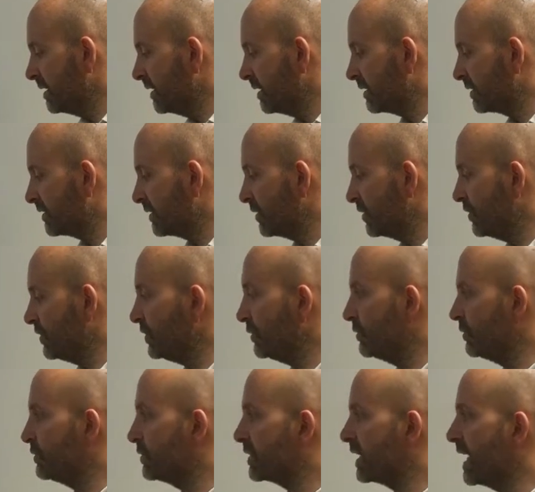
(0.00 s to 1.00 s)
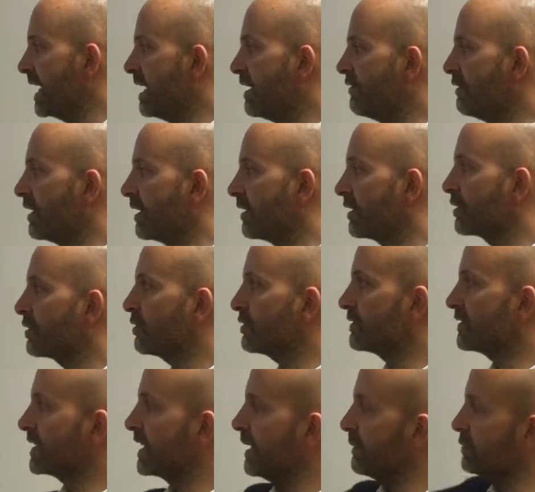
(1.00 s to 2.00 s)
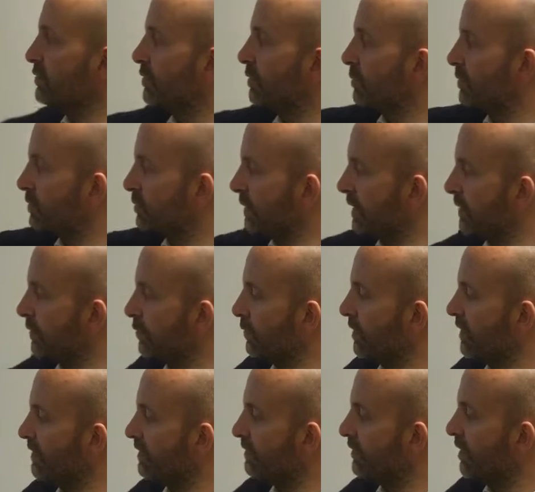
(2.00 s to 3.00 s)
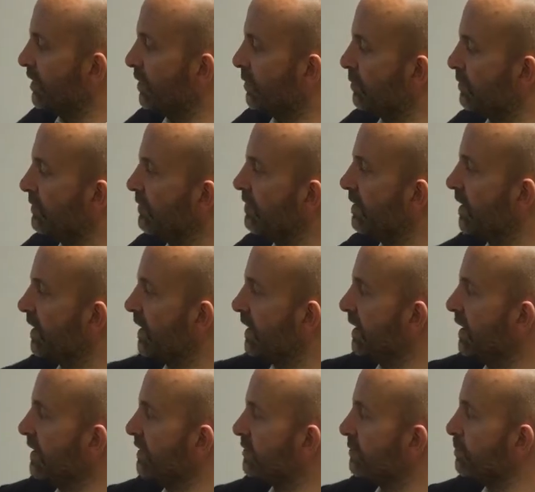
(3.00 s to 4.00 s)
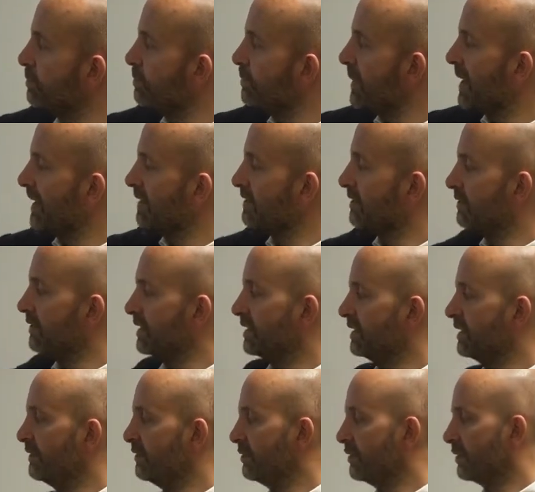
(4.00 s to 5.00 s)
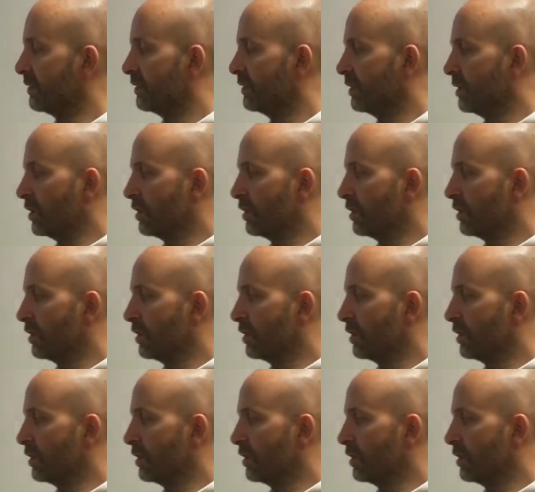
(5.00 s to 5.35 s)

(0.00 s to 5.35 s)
You know, it's a huge area. The cost of capital between all these firms is massively different.